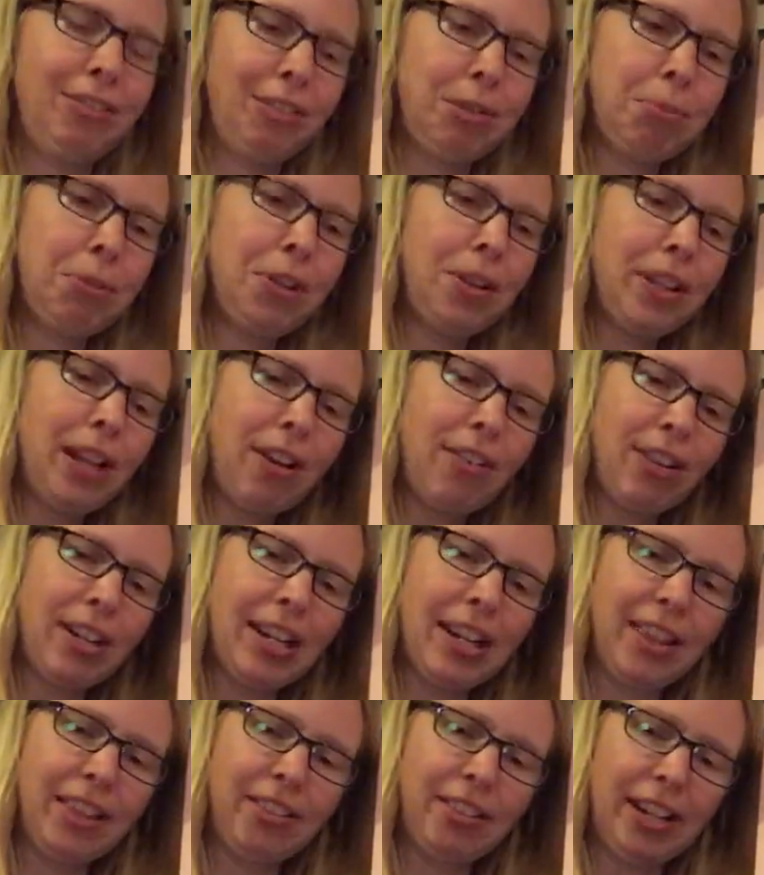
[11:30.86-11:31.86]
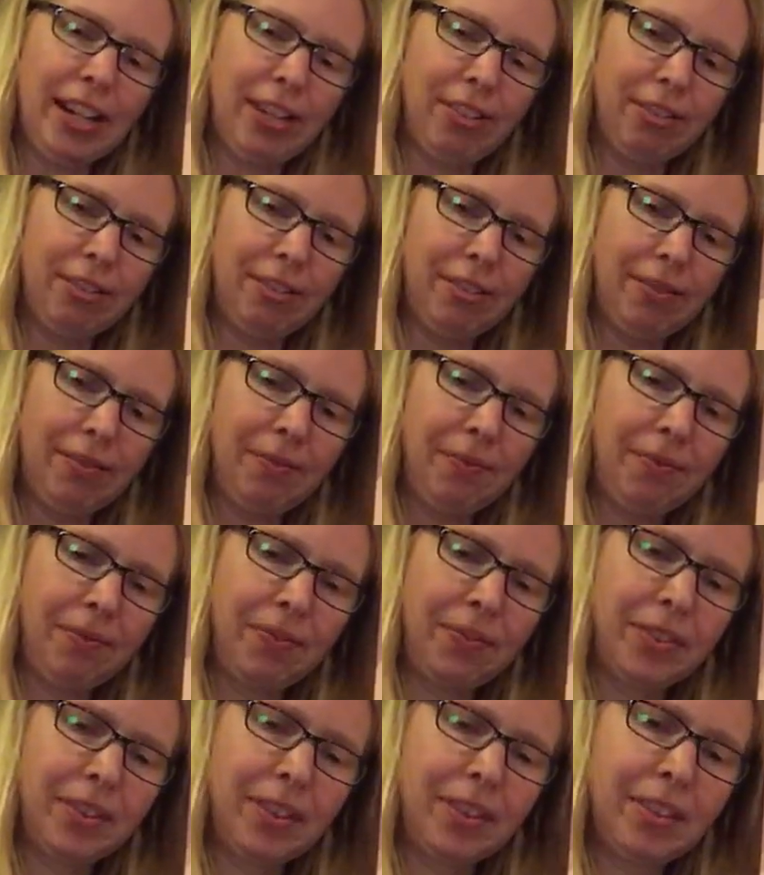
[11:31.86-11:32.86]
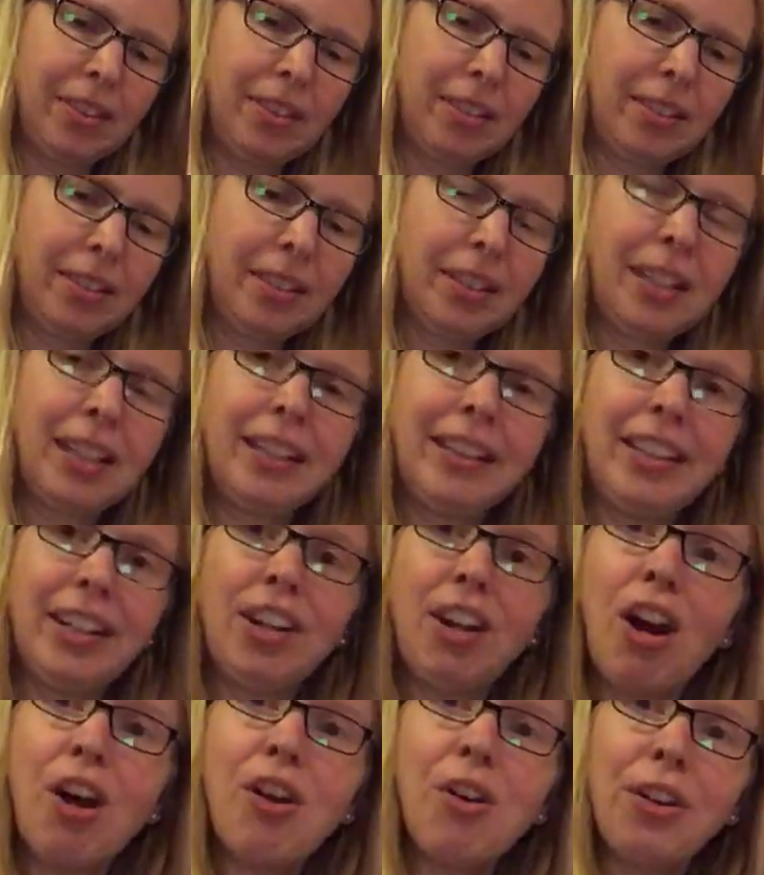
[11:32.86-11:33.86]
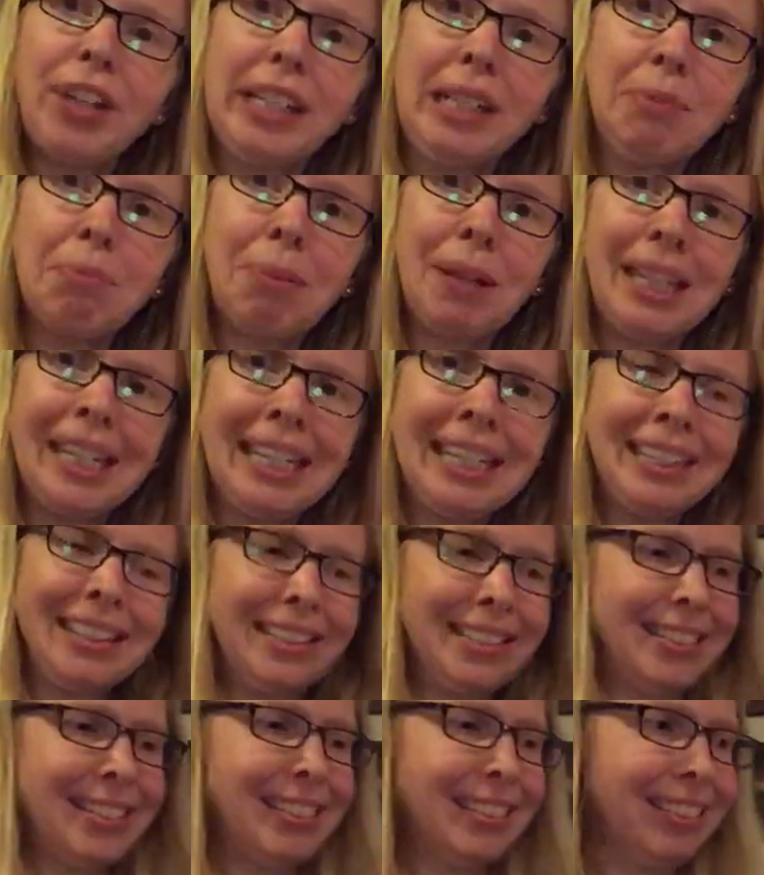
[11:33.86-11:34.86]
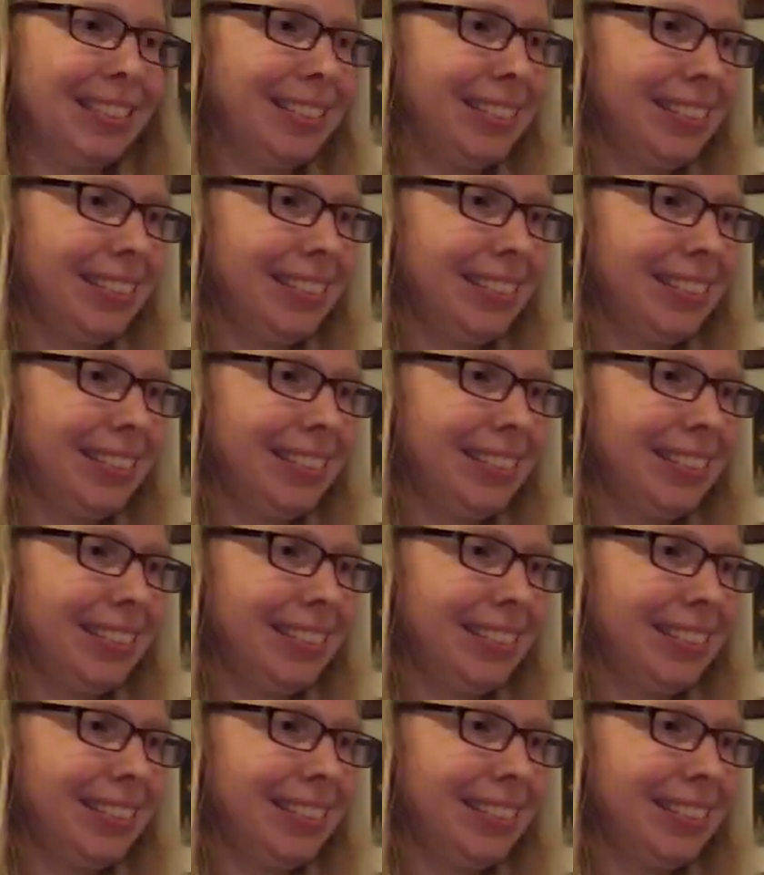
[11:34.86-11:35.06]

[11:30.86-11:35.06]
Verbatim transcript: we'll pull out another noun, they're all holding plants.